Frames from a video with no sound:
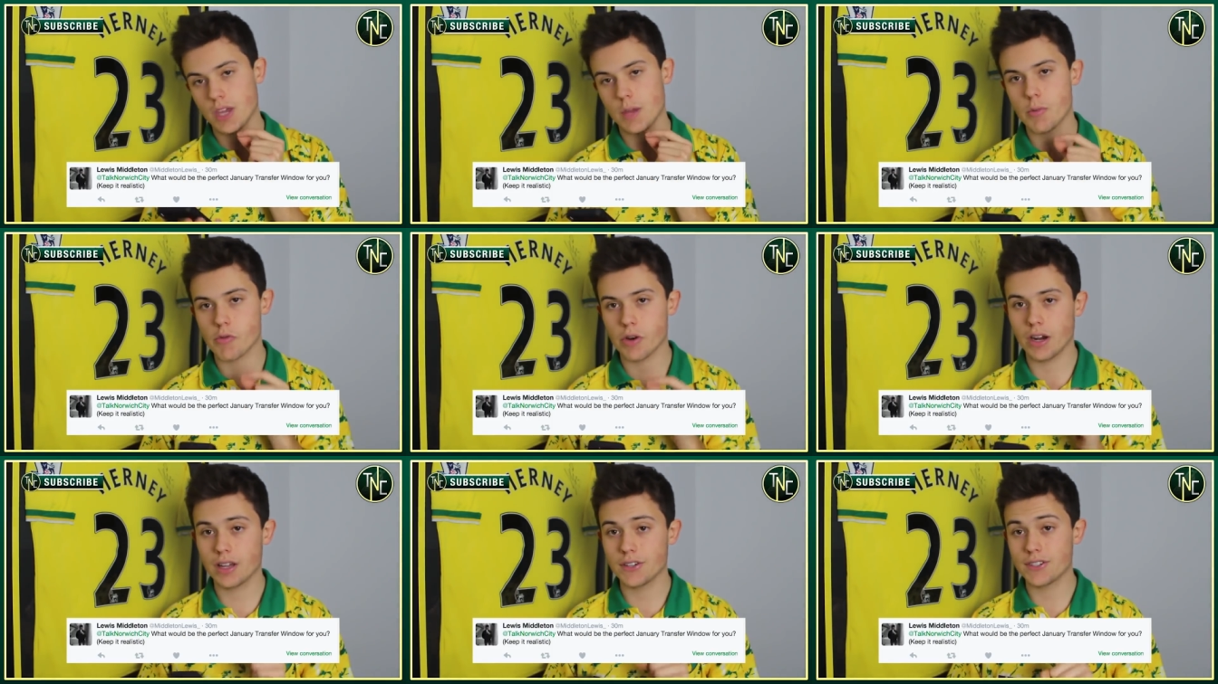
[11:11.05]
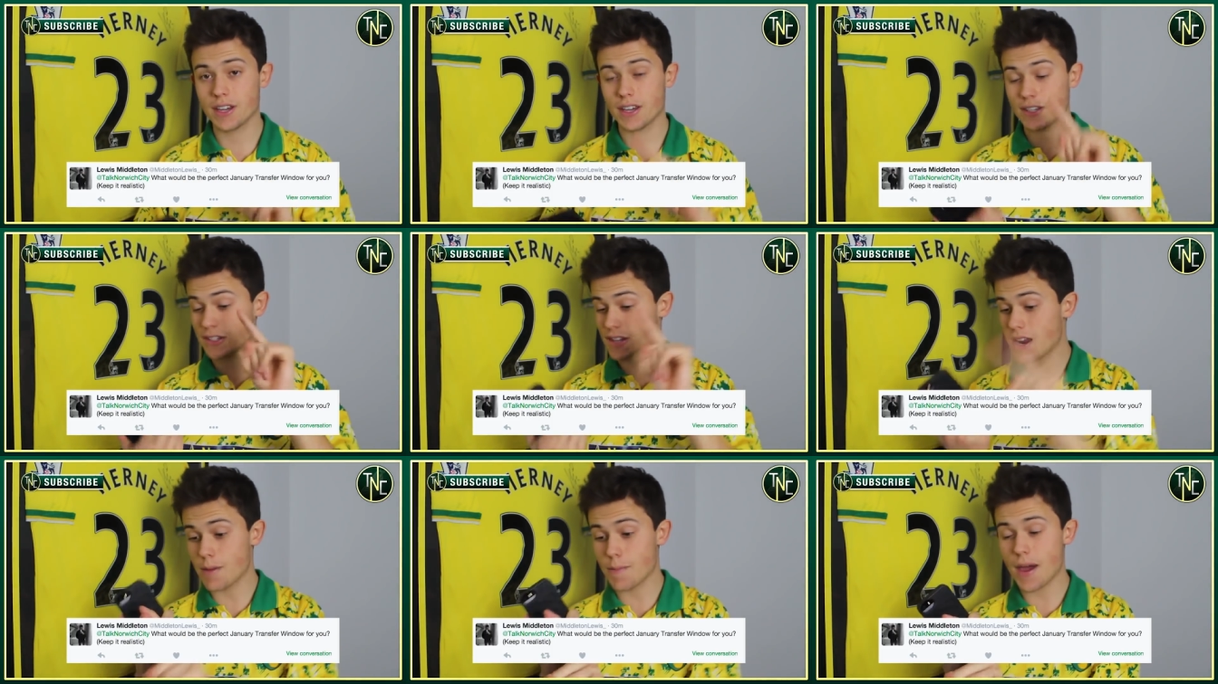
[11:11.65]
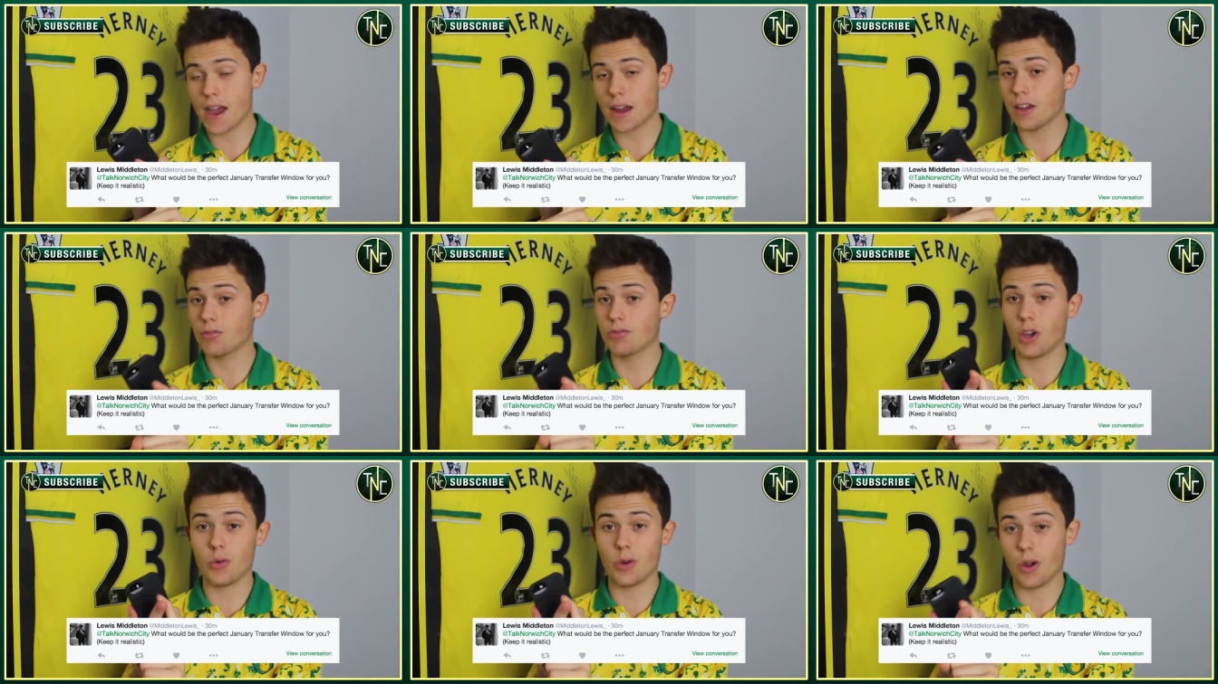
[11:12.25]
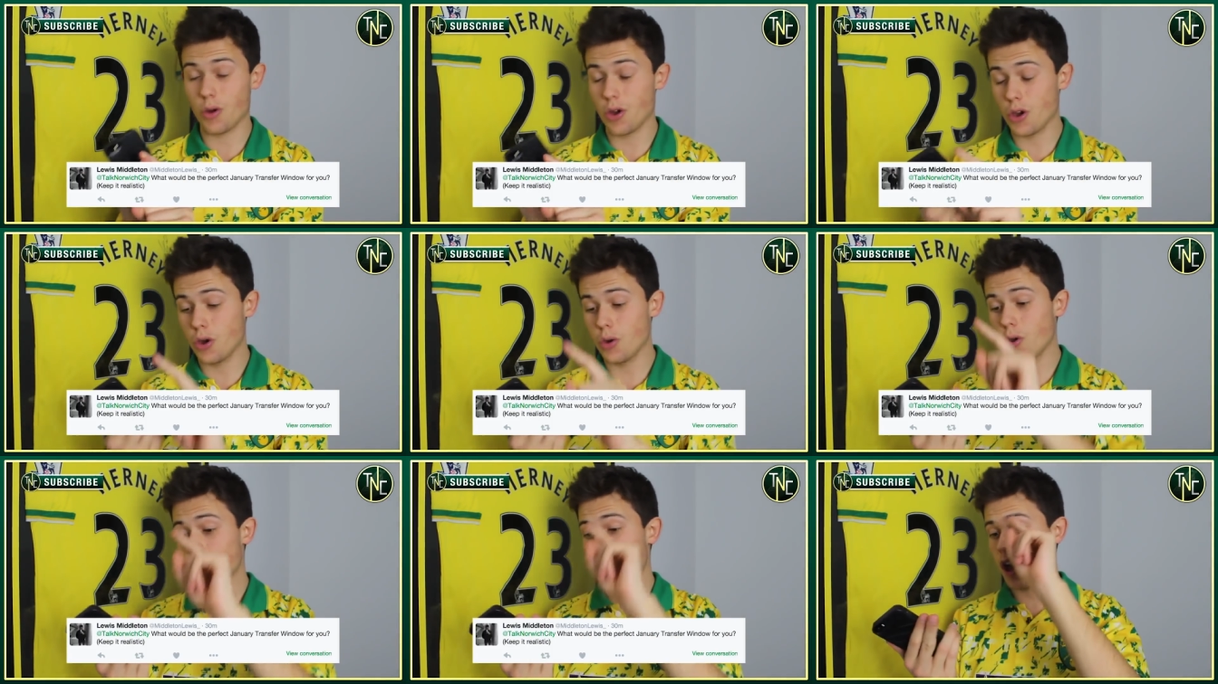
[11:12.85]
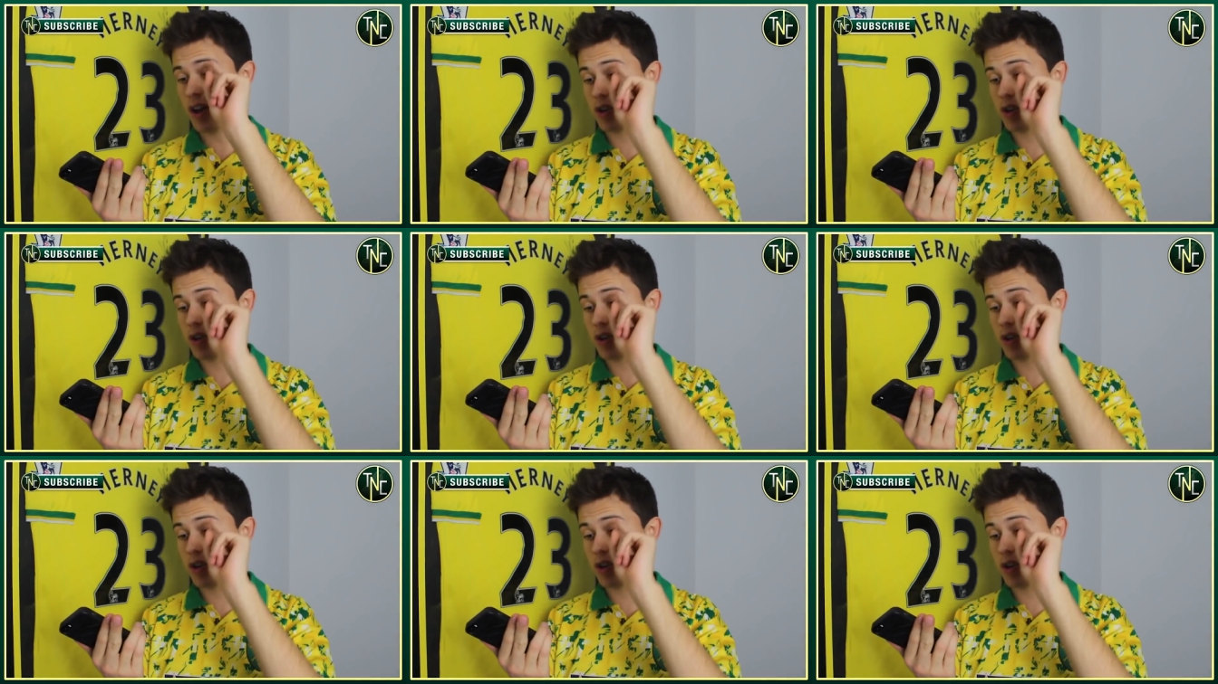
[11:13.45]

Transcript: Keep it realistic. A centre-back, don't know who.